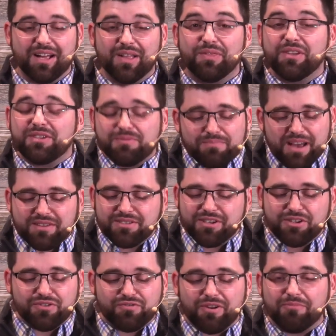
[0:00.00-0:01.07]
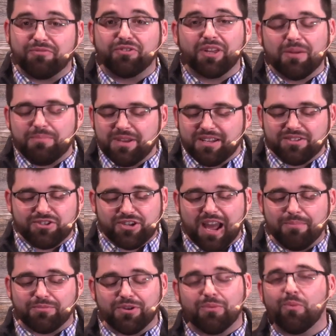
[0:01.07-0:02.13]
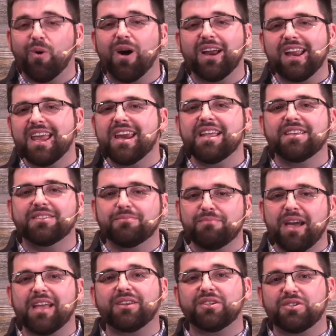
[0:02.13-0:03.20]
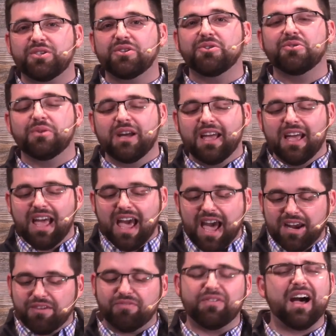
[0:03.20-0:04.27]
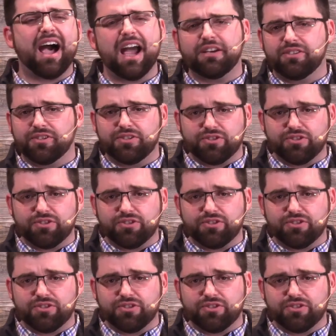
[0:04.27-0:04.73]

This message from Philippians chapter 1, it is meant to edify, to